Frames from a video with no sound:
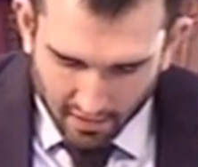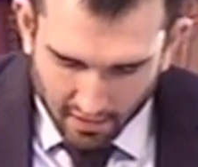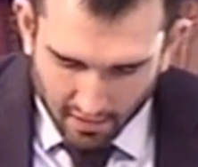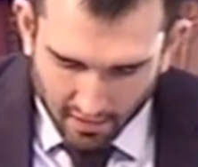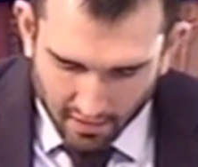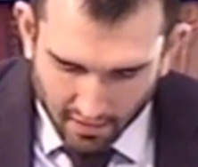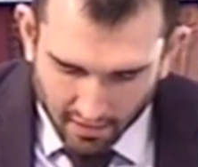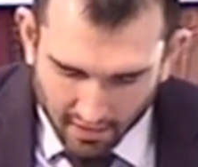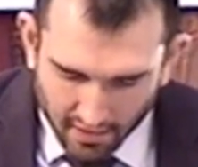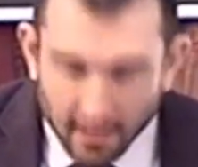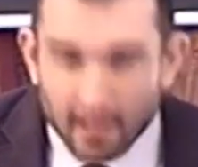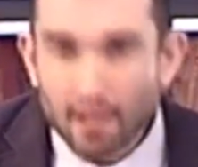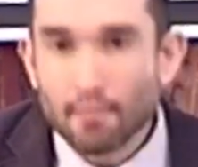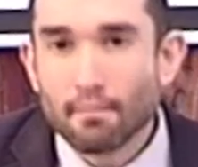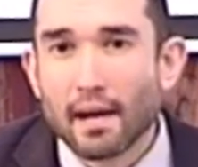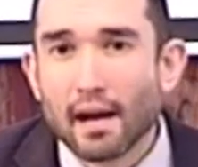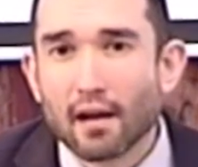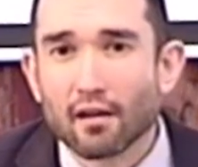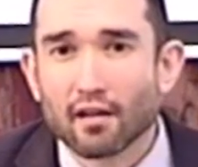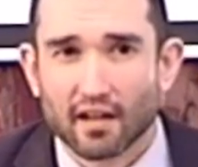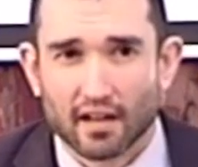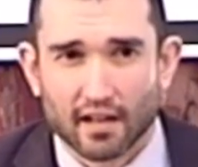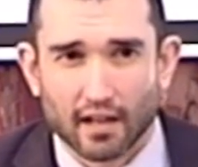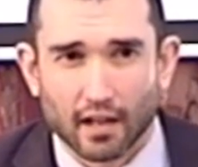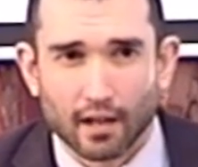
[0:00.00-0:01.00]
In
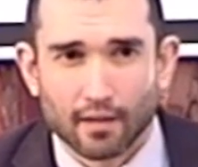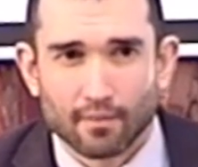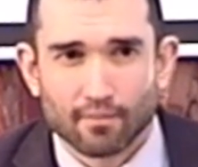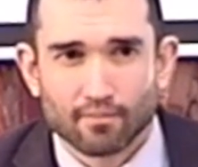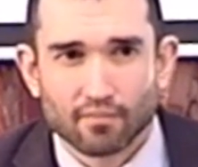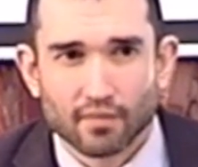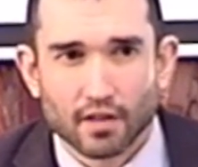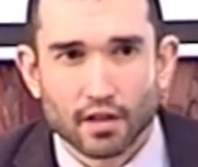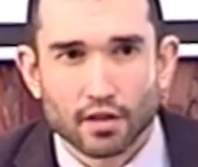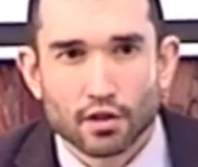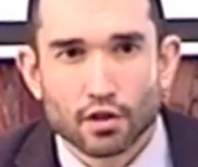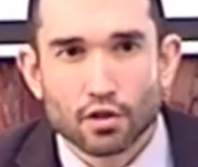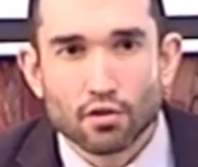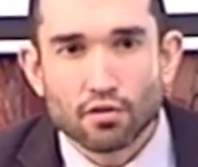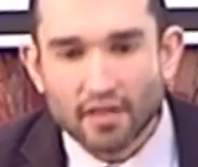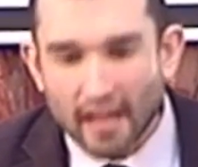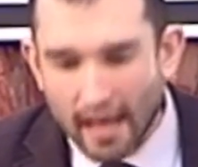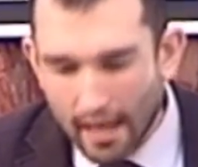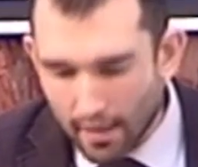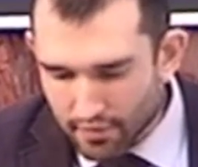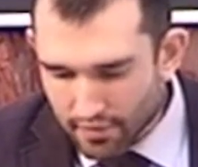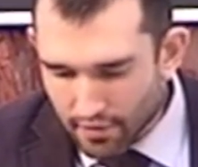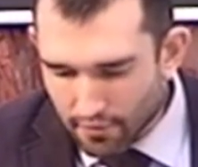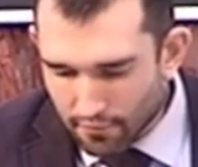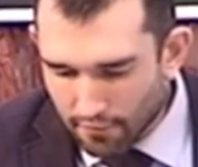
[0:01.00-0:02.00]
America, in
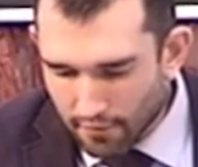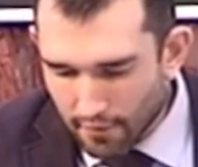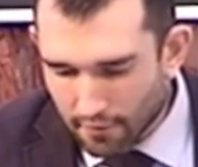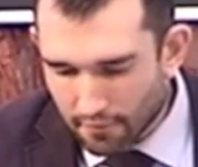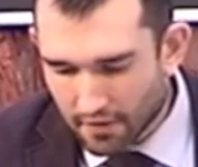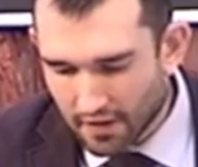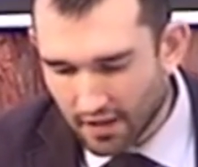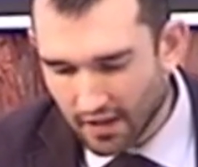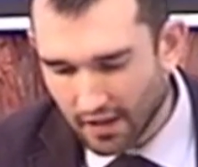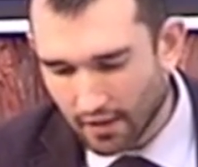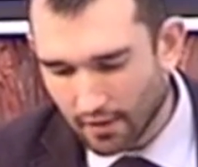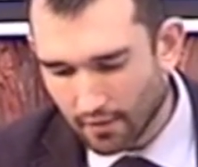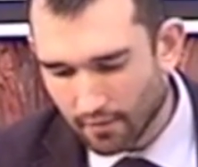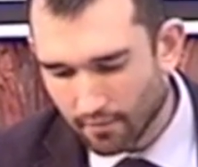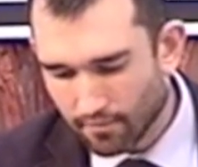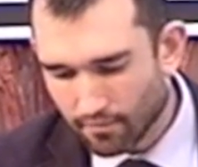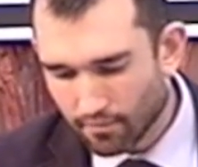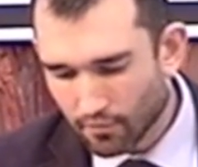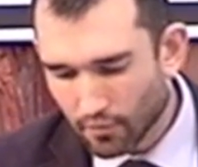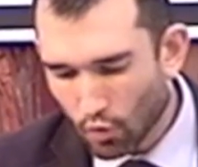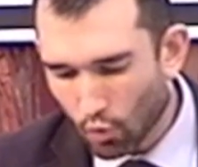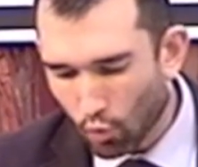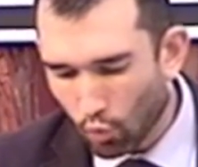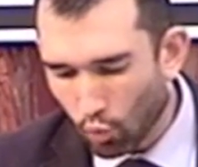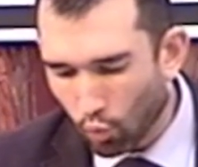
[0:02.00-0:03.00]
2015,
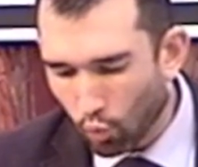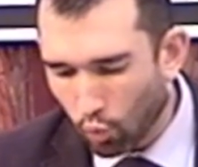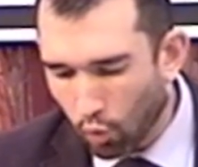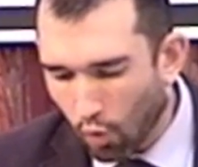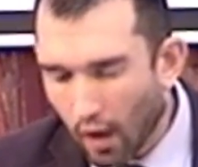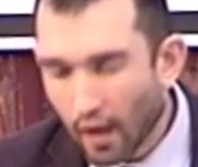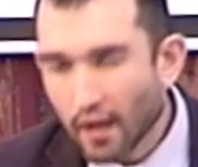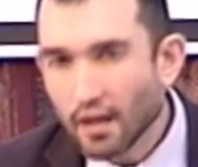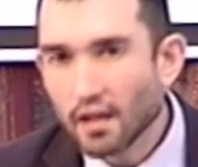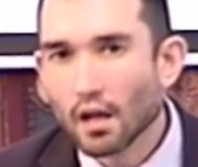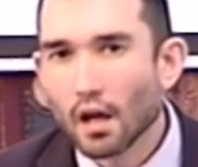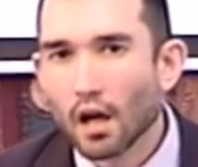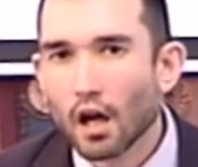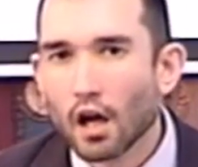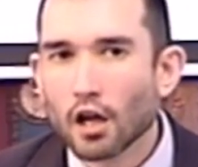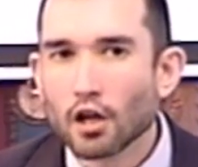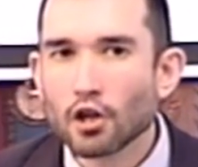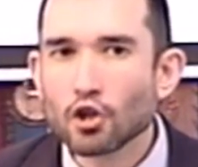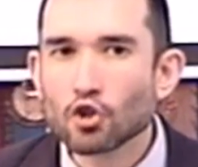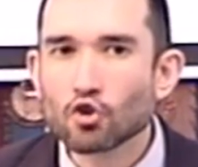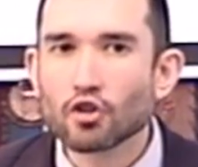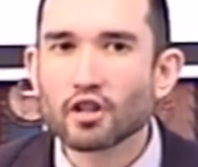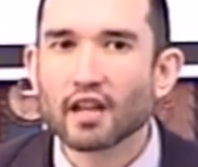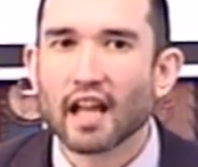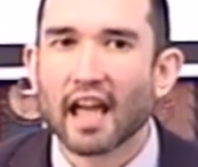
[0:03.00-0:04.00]

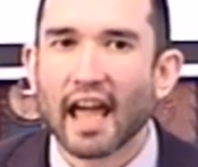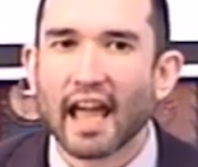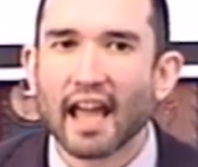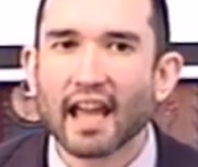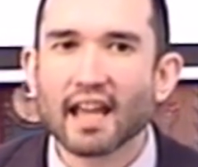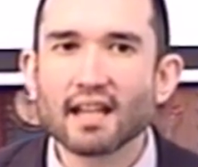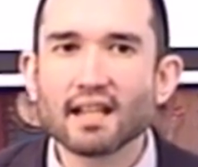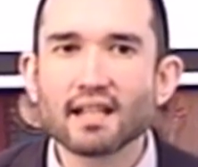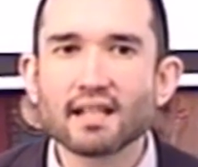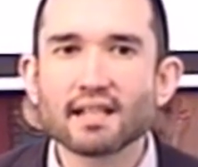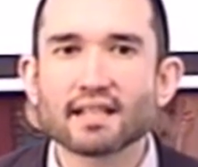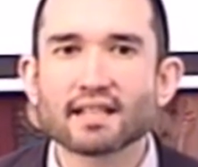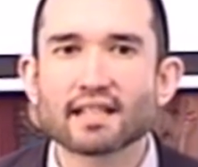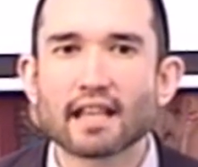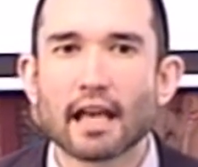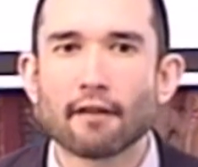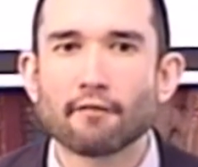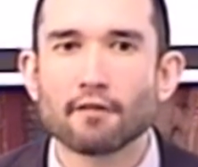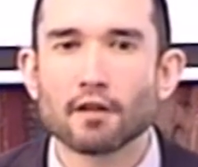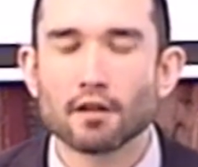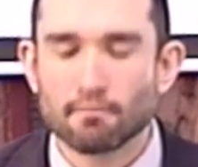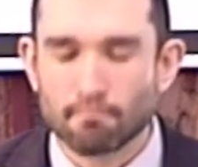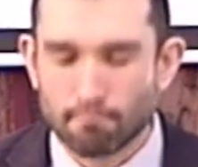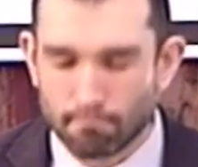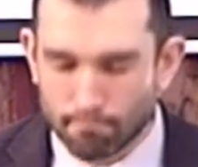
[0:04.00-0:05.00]

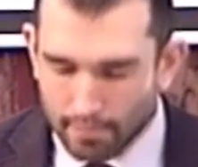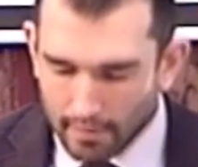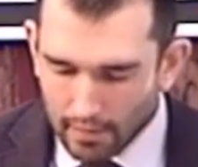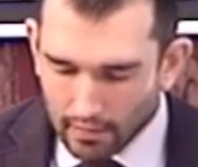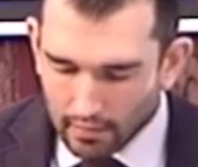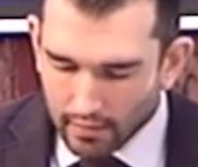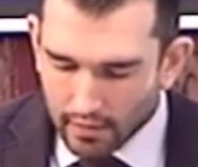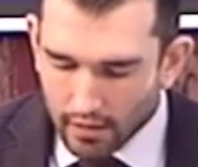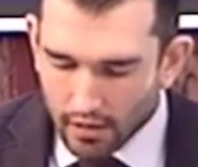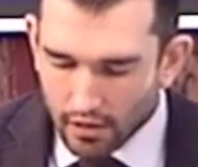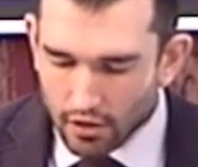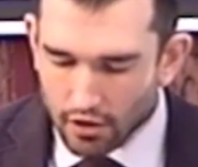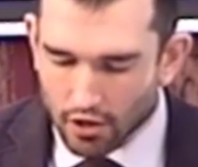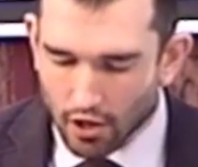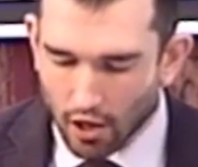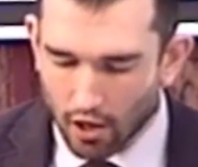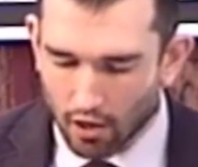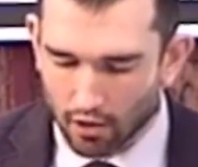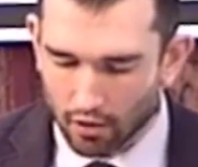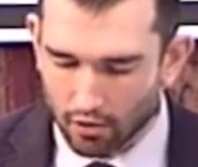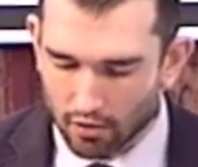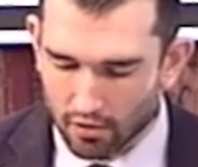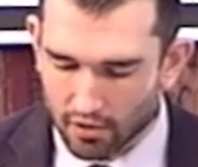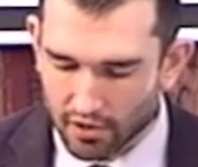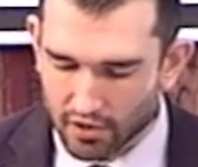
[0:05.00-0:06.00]
$187 billion
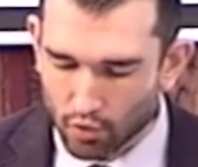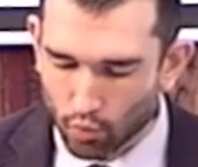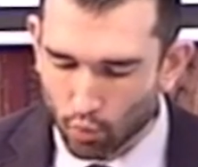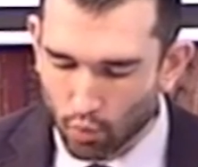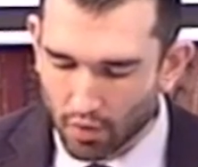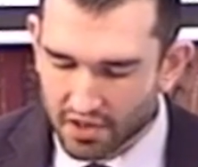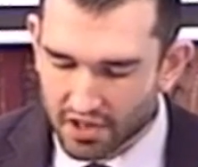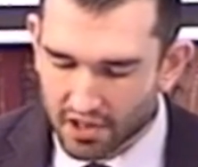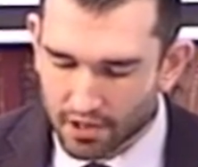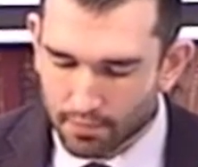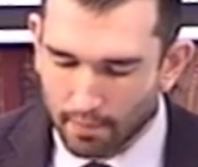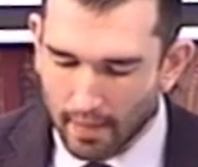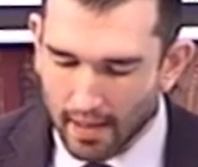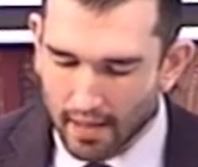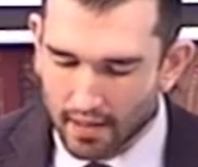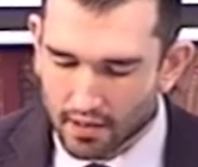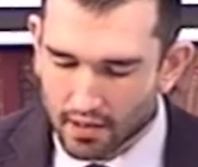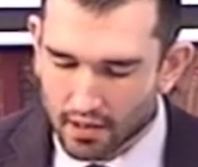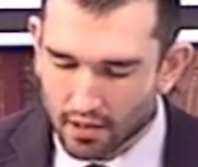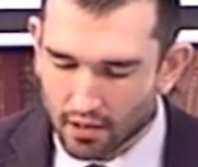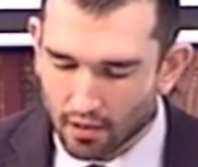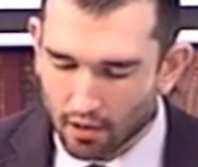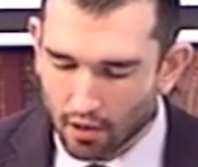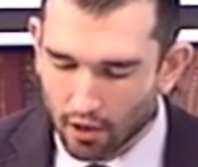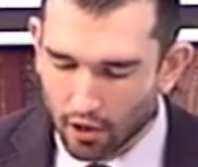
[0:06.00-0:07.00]
was
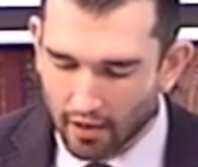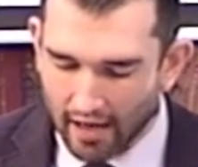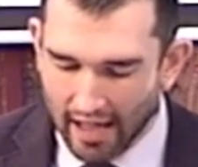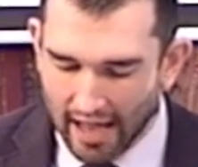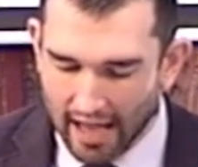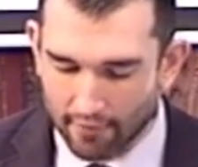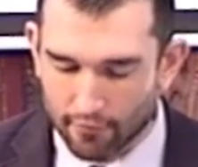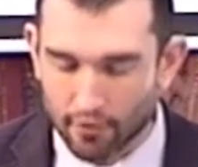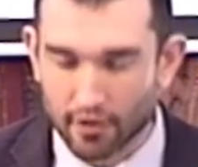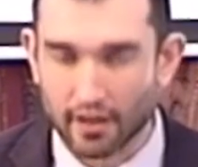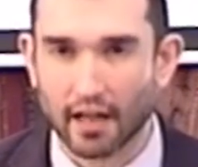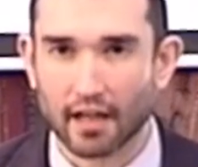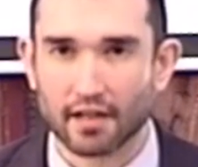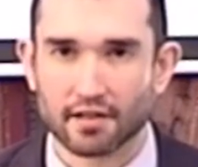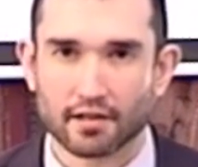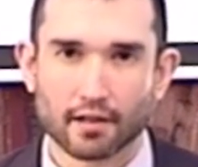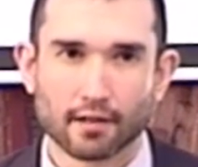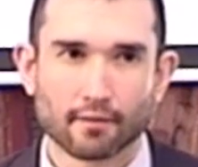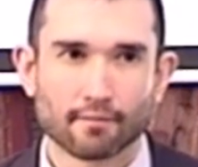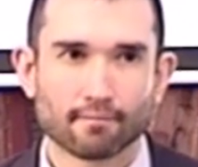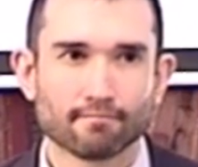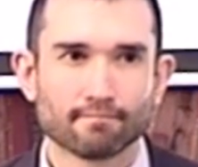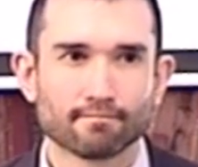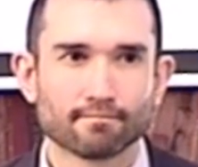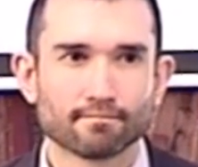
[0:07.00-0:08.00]
spent on advertising.
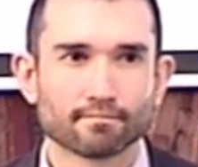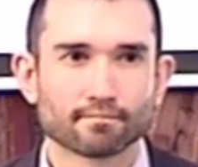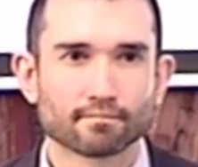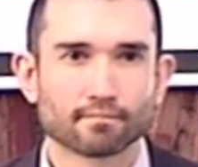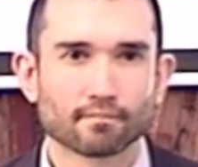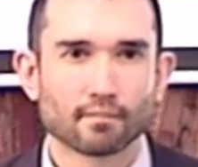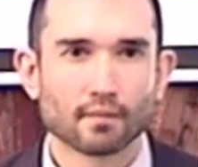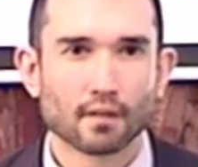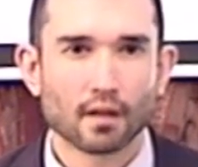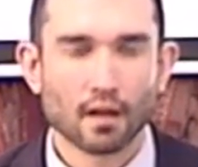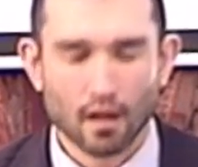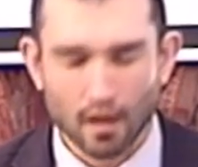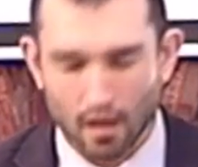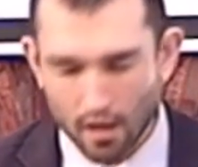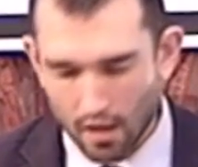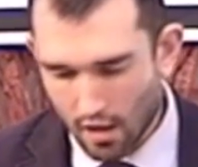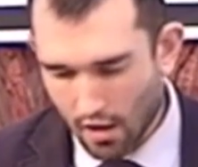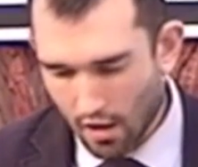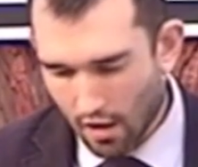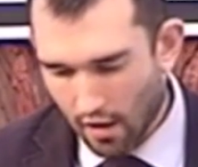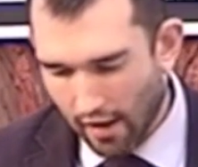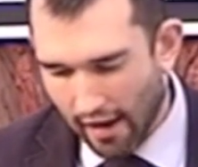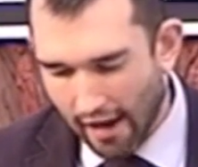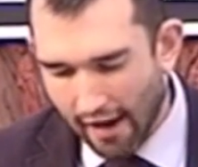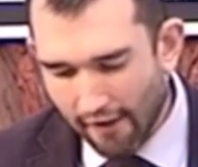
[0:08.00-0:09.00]

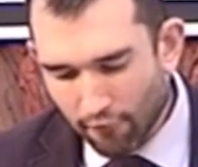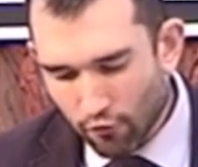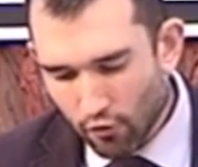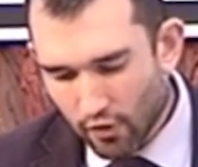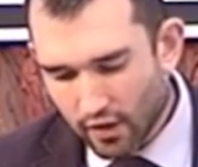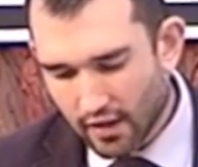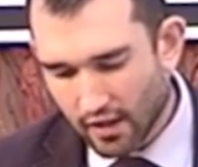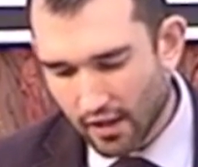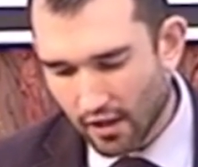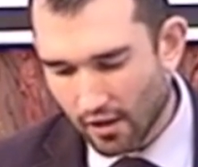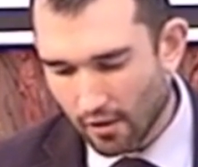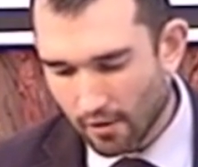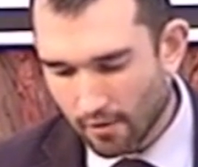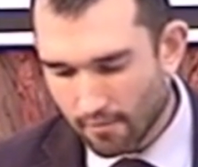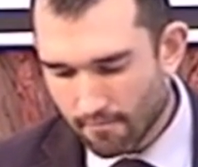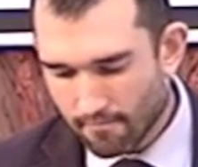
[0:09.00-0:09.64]
Every year,